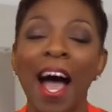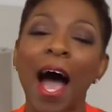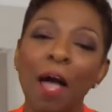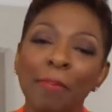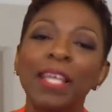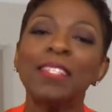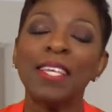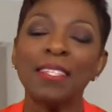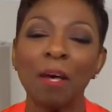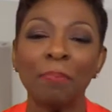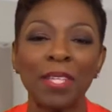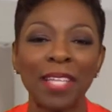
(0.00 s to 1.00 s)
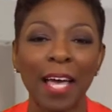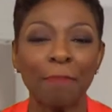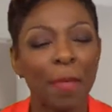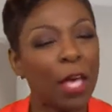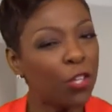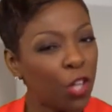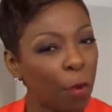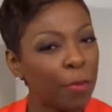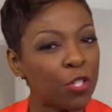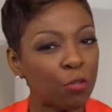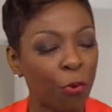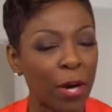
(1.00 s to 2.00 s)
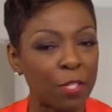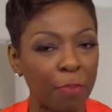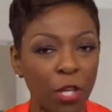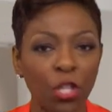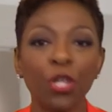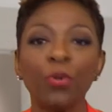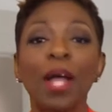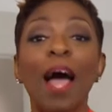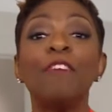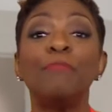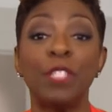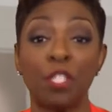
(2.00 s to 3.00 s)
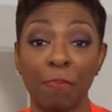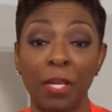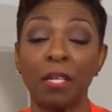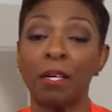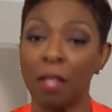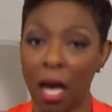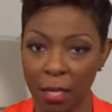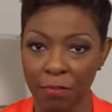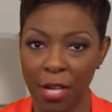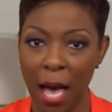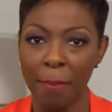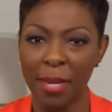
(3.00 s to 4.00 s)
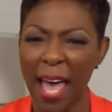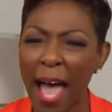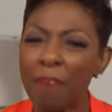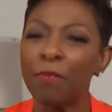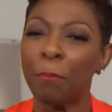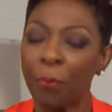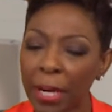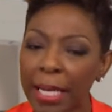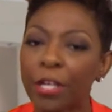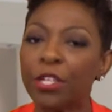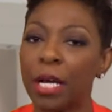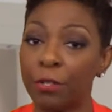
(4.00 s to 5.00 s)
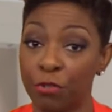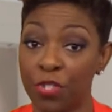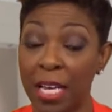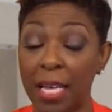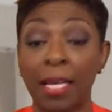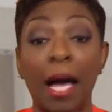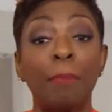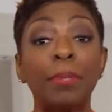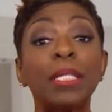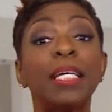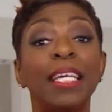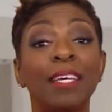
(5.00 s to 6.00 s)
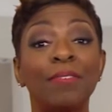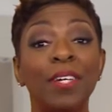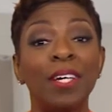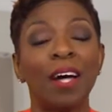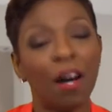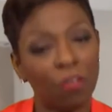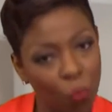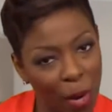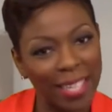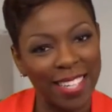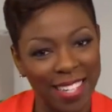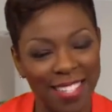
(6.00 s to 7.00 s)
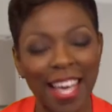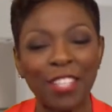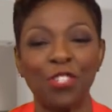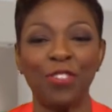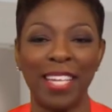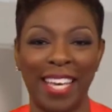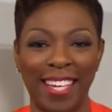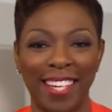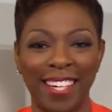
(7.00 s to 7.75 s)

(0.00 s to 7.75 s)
I may say something like, you know, Mr. Prospect, you and I have been spending a lot of time and I have a pretty good understanding, I believe, of what it is that you need.